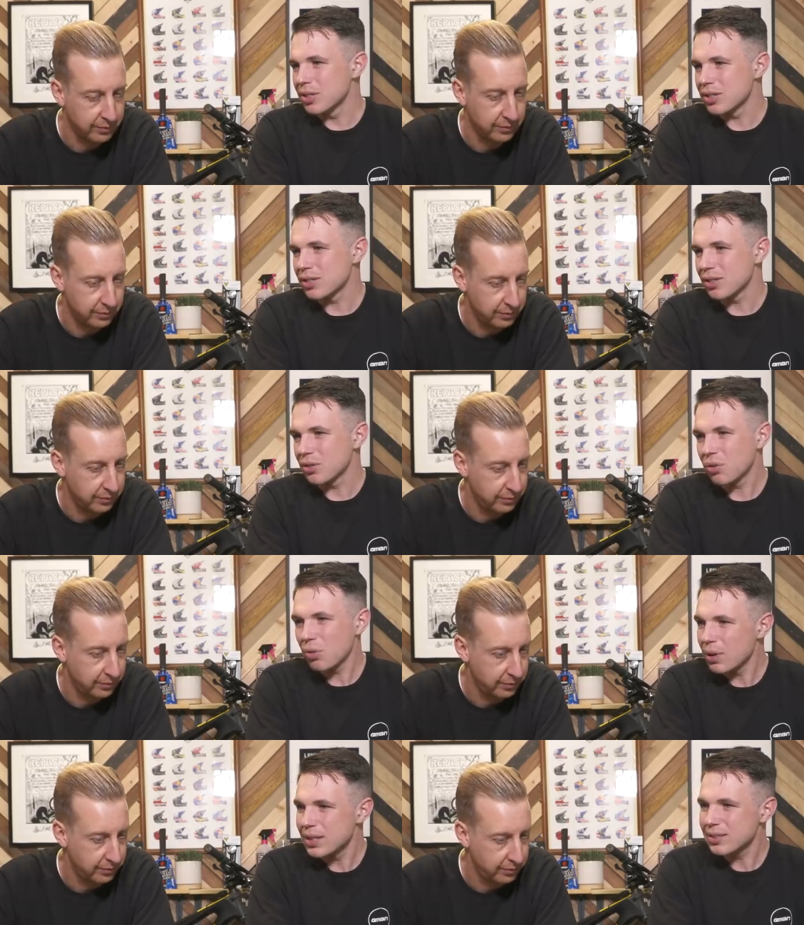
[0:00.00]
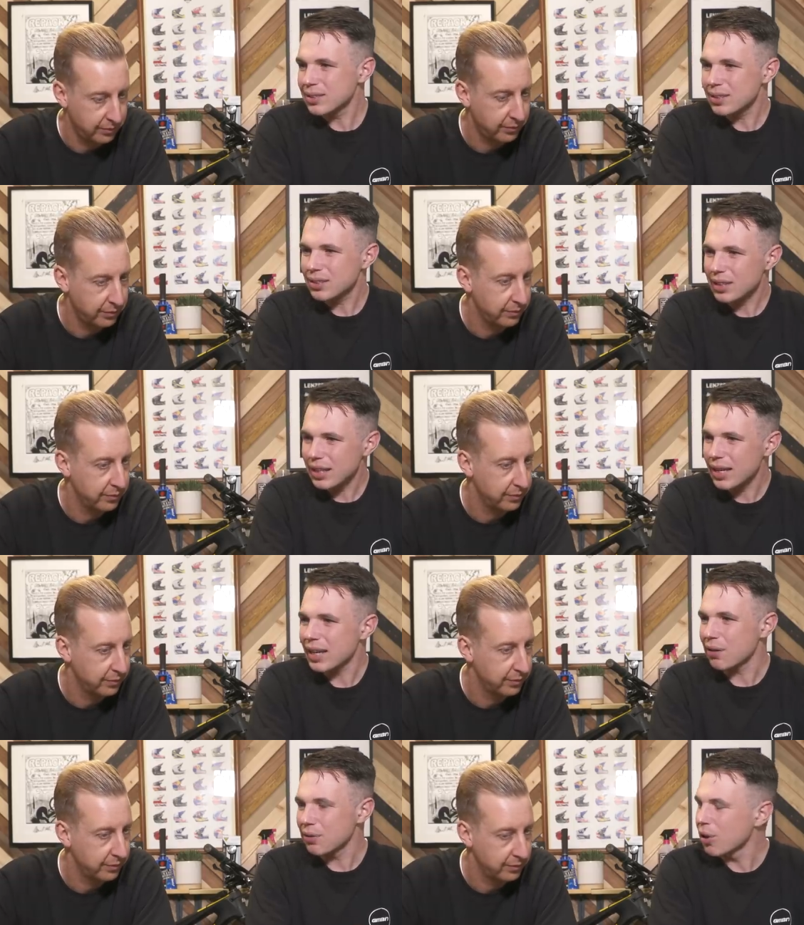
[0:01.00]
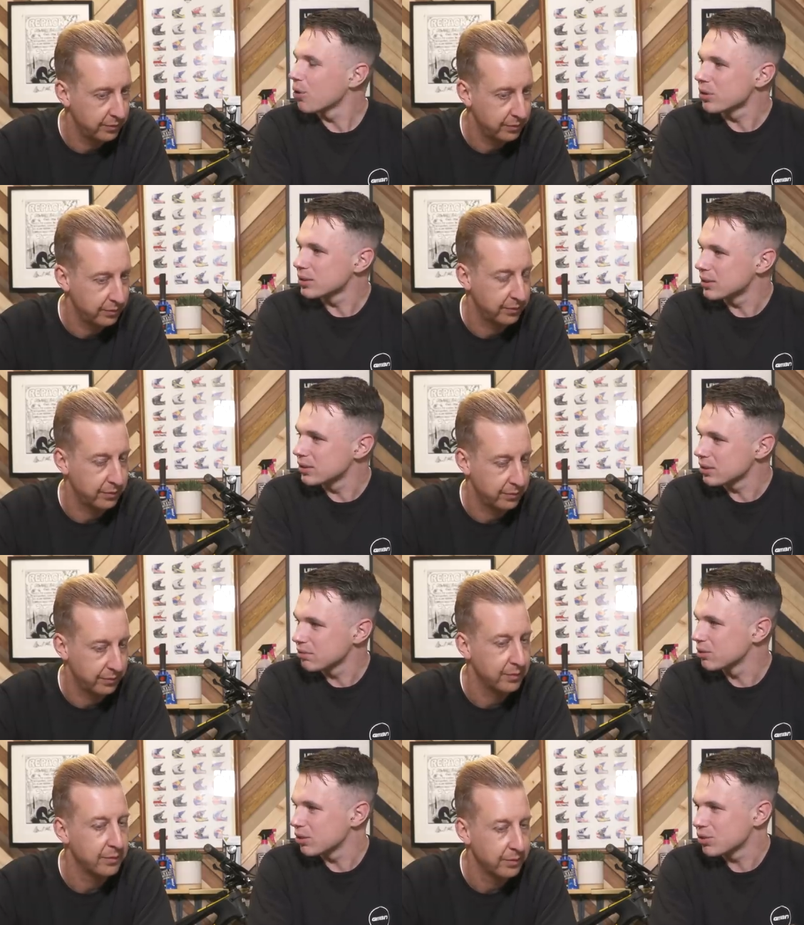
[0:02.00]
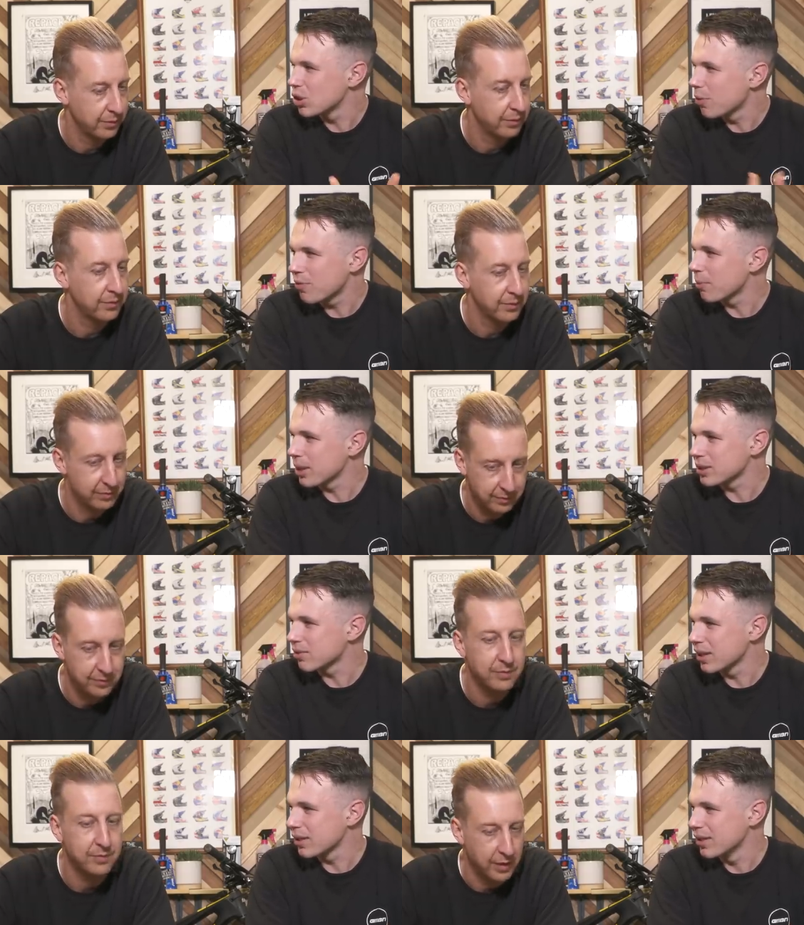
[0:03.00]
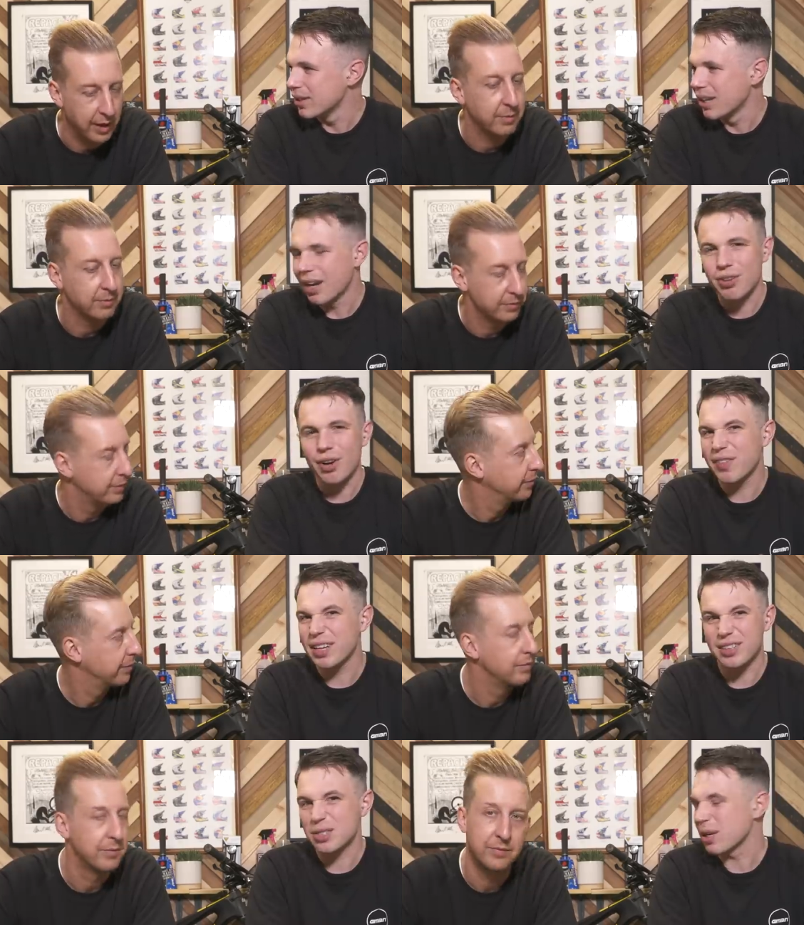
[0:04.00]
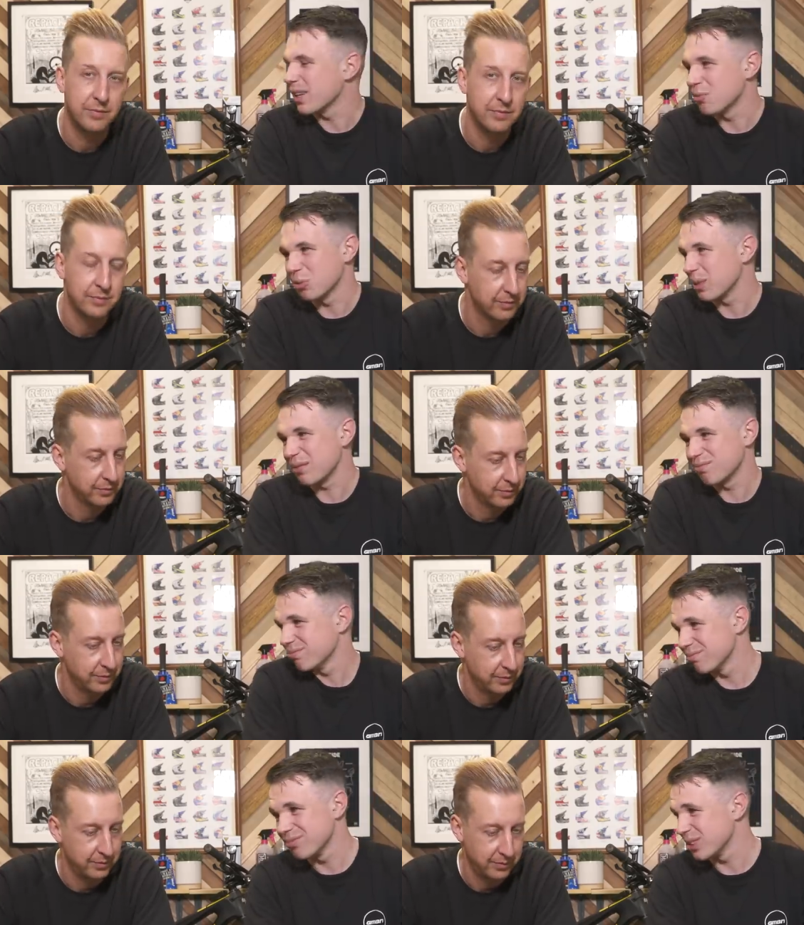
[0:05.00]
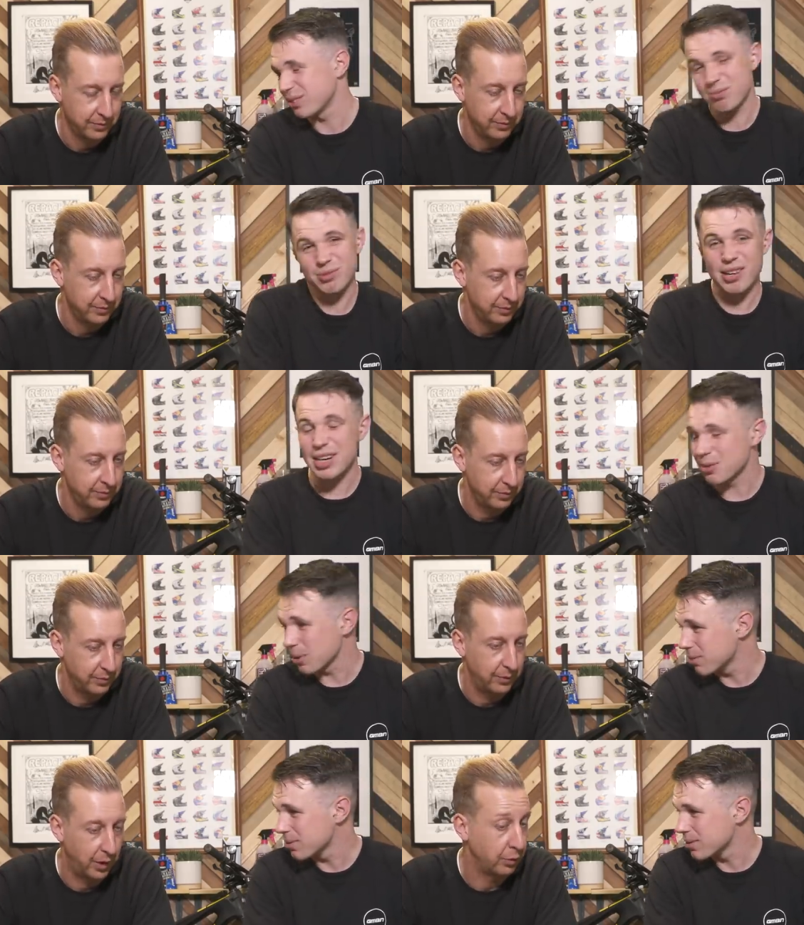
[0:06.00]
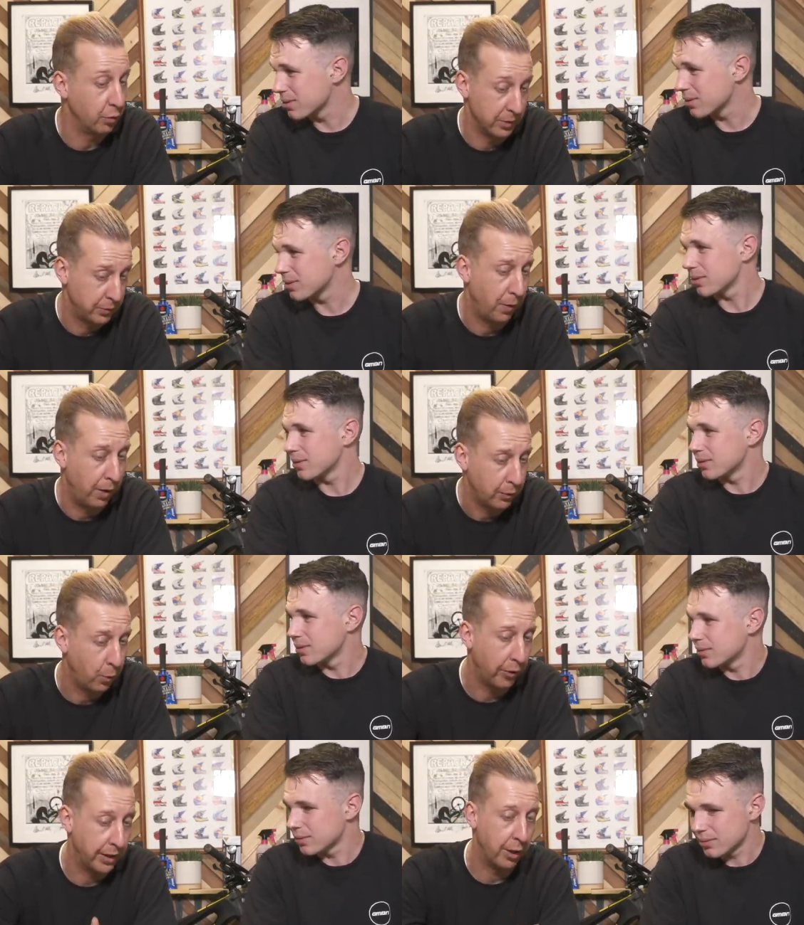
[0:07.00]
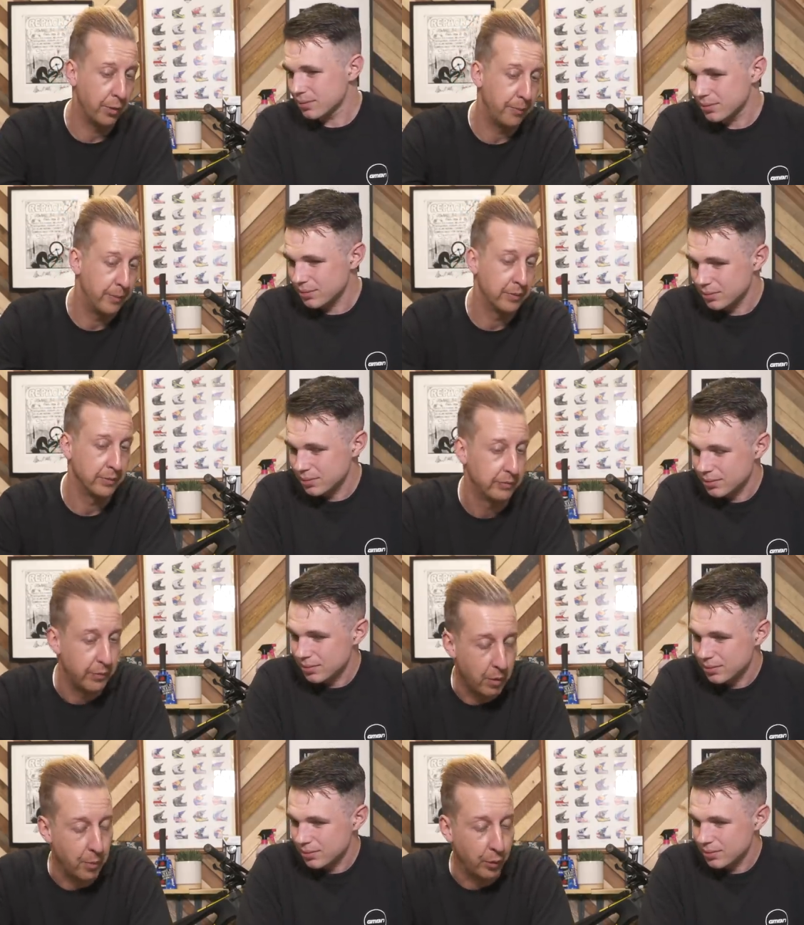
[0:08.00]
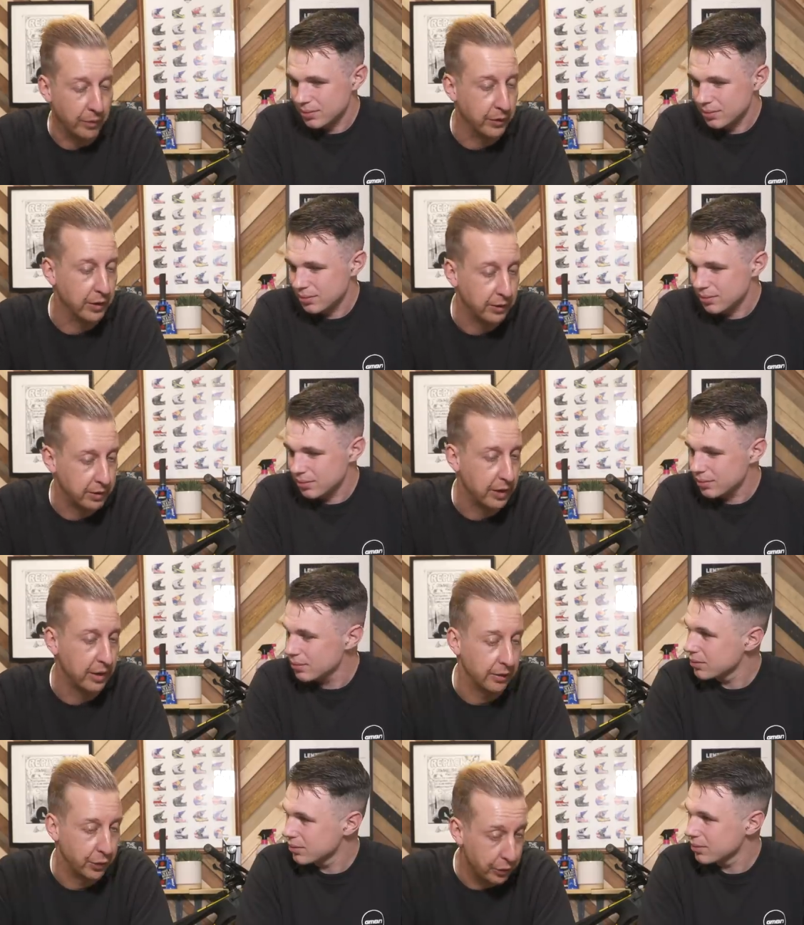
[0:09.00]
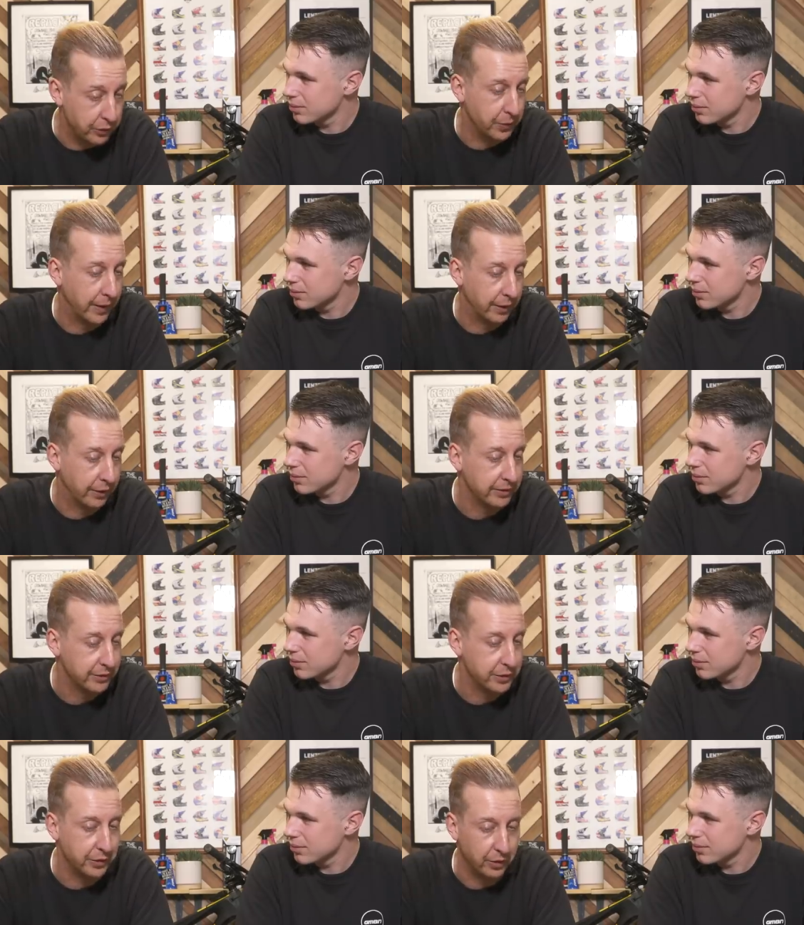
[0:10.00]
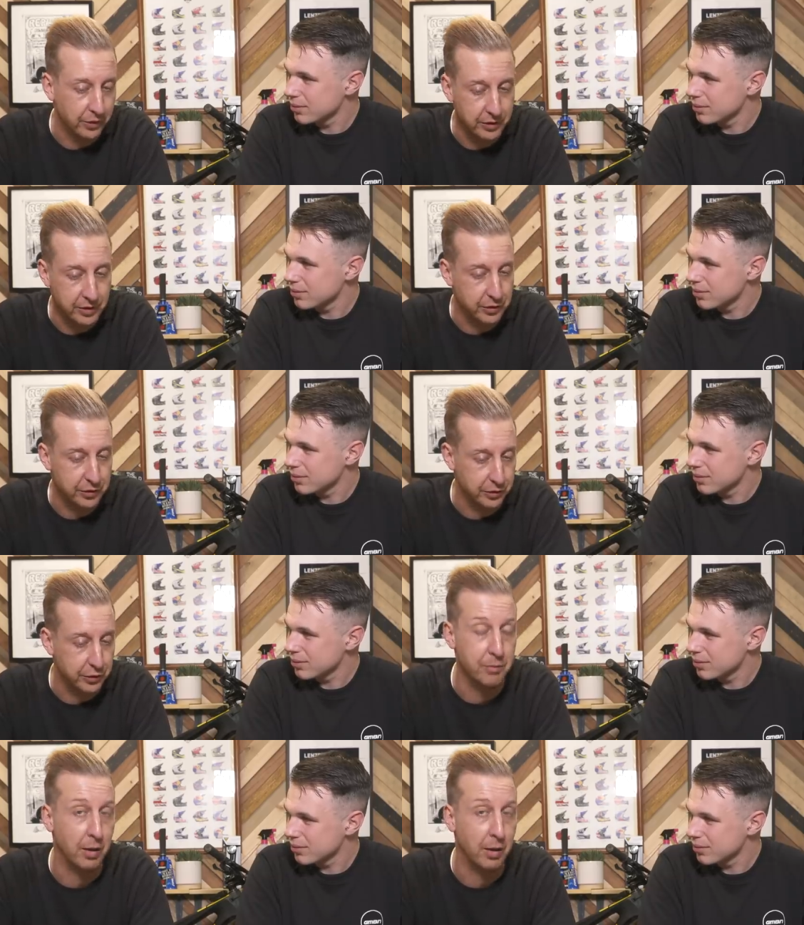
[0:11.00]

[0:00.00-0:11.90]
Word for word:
Speaker 1: to just always kick out, no nonsense, just super fun bikes to ride. Yeah. I've got a feeling the 29 would be
Speaker 2: just great as well. I'd almost, I'd worry though, from my point of view, that the, uh, the new 29, 290 is just too